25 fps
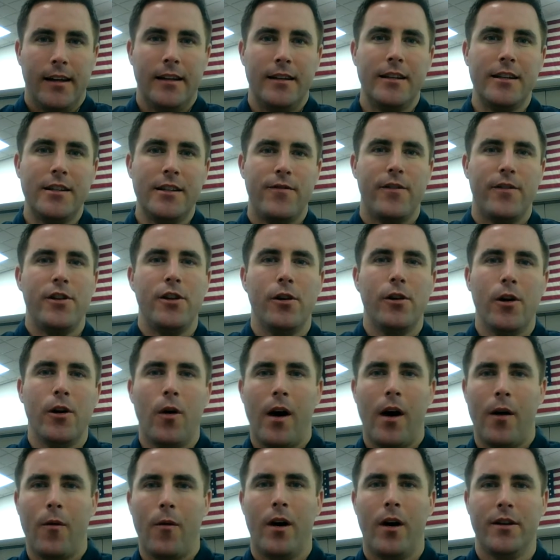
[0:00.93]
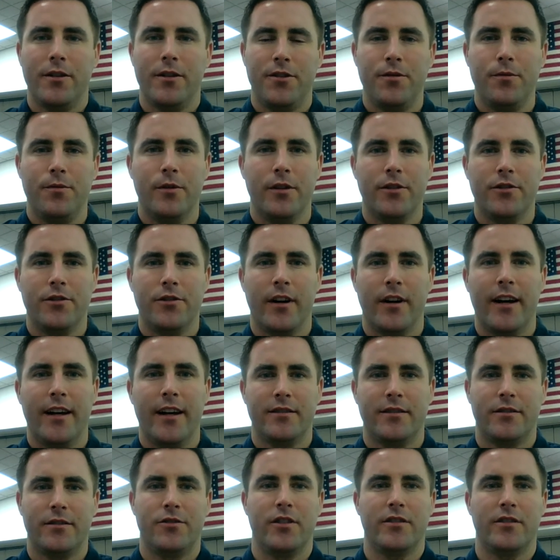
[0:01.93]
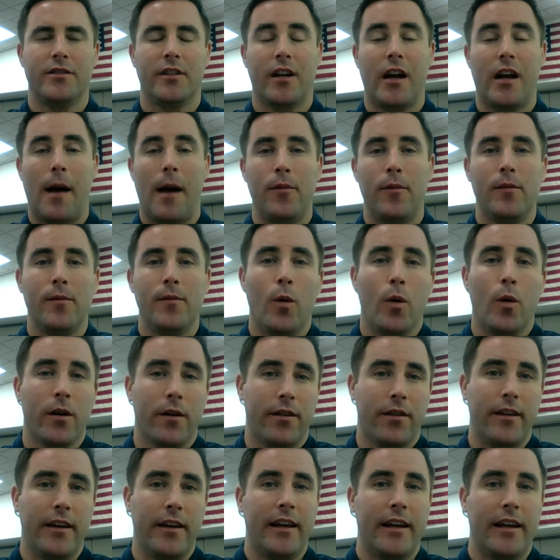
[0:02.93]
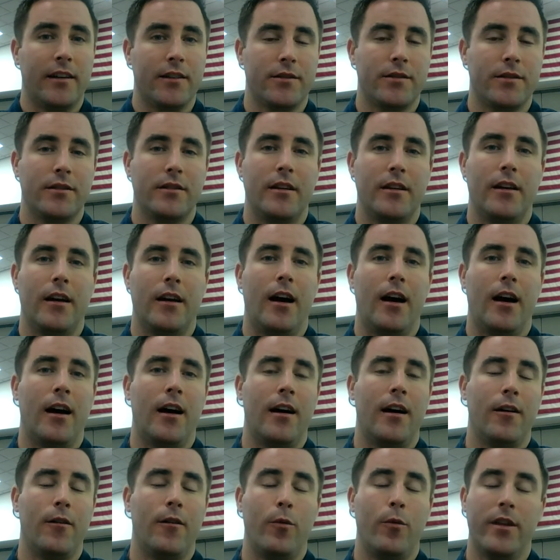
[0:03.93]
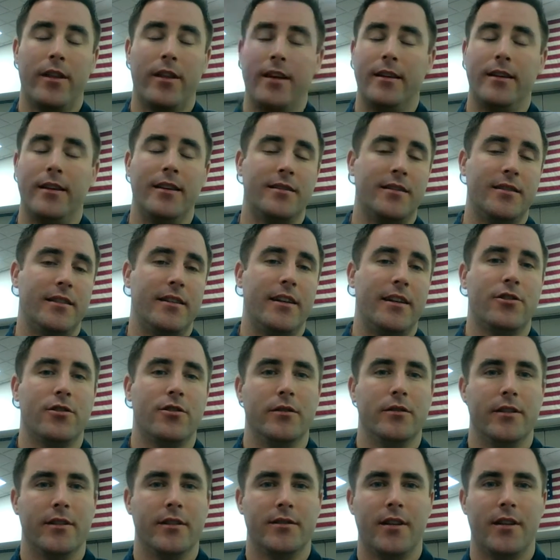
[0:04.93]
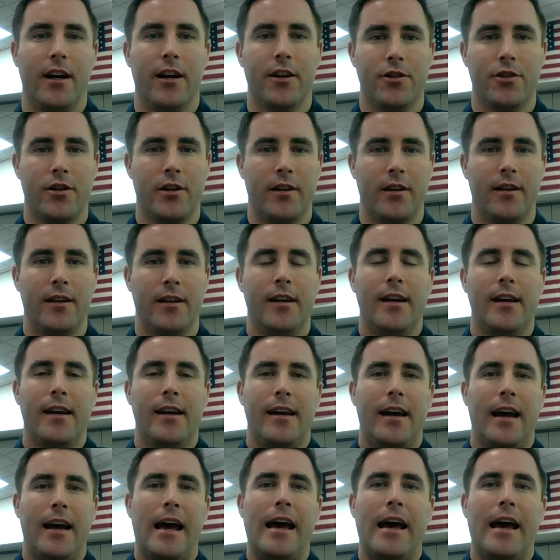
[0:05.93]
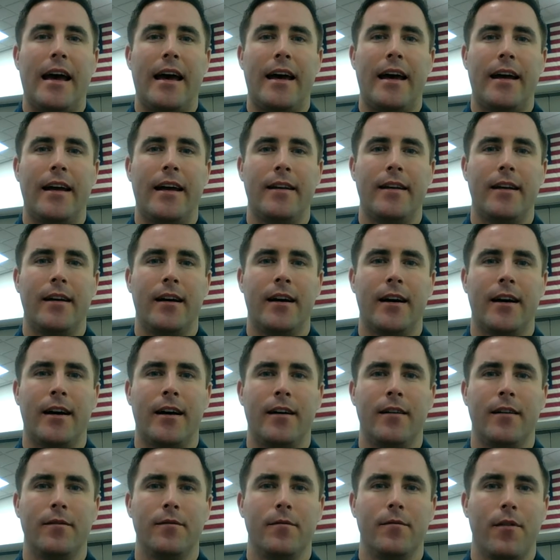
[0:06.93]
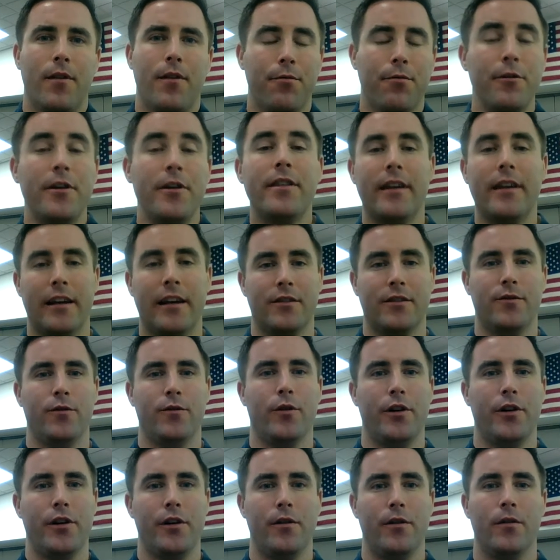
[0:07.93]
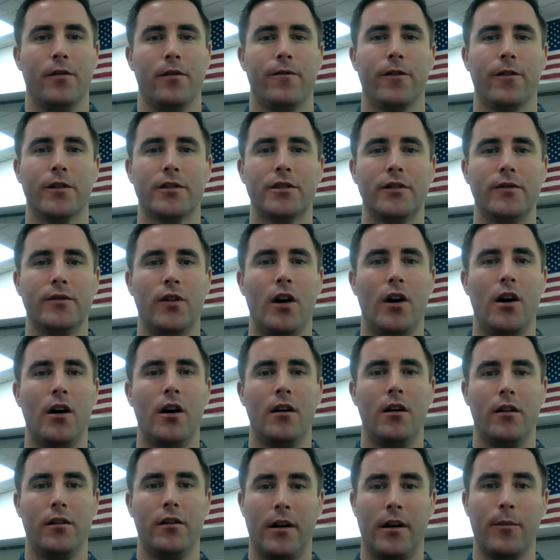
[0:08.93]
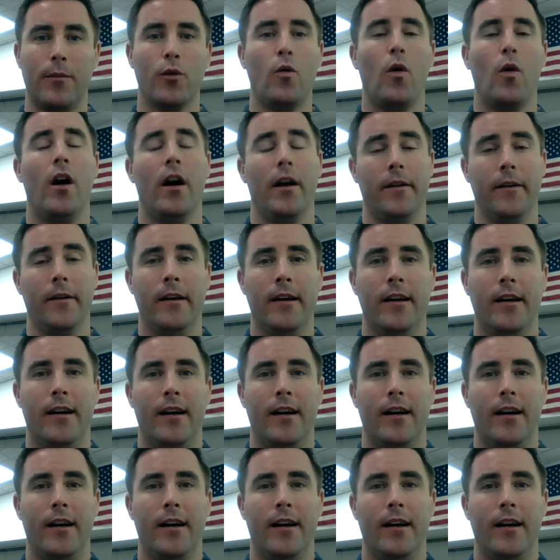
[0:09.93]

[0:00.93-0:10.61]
In this video, I want to address just a couple more things within this initial discussion. And three things for you. First of all, number one,